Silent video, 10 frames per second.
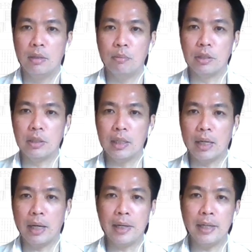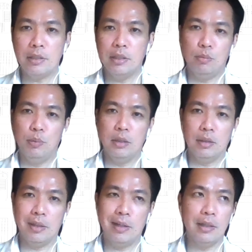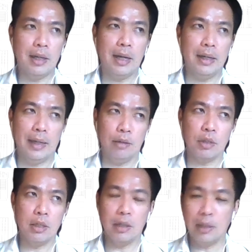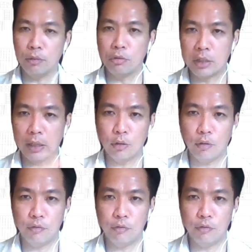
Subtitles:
per se, unless it's been clear cut, like, okay, you're allowed to set off